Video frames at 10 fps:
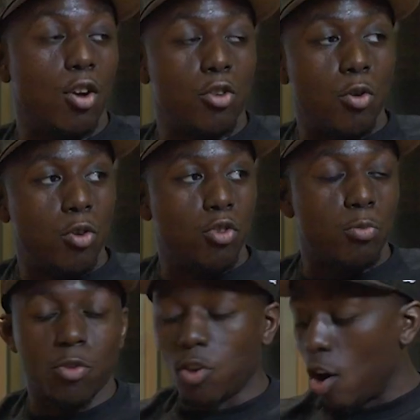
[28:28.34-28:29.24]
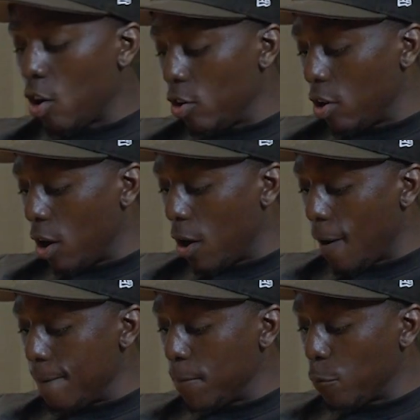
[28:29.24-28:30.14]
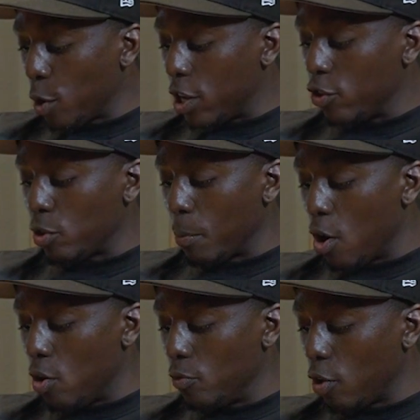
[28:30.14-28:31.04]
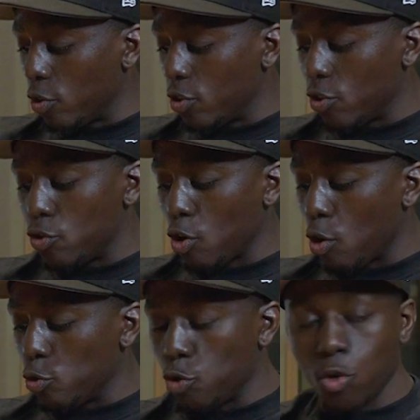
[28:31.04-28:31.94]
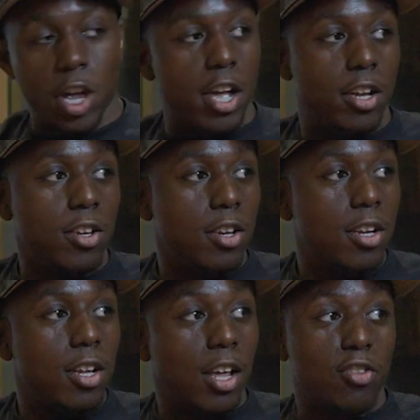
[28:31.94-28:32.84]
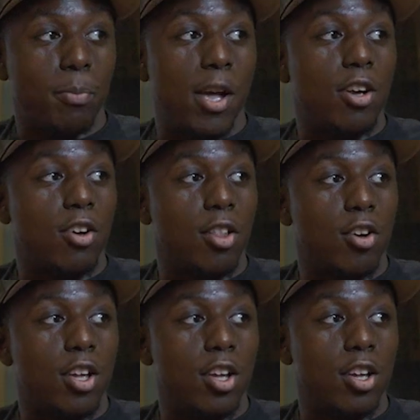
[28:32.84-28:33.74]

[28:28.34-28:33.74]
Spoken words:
and Usman's card, Ricky Simone versus Charles Jordane. That's a banger, low-key.